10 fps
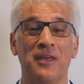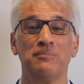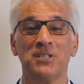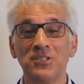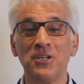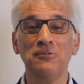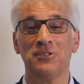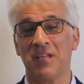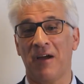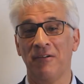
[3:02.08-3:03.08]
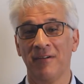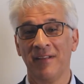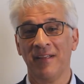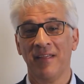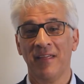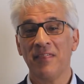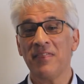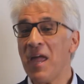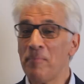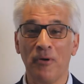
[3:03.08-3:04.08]
them to do so.
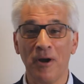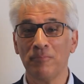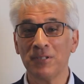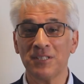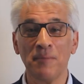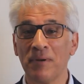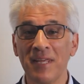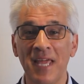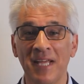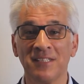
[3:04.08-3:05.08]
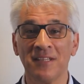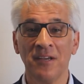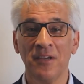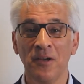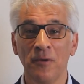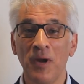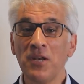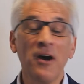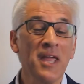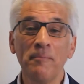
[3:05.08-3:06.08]
Their point was simply this: we're
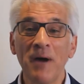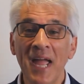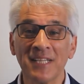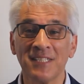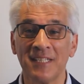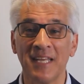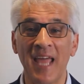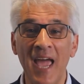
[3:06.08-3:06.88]
not here by accident.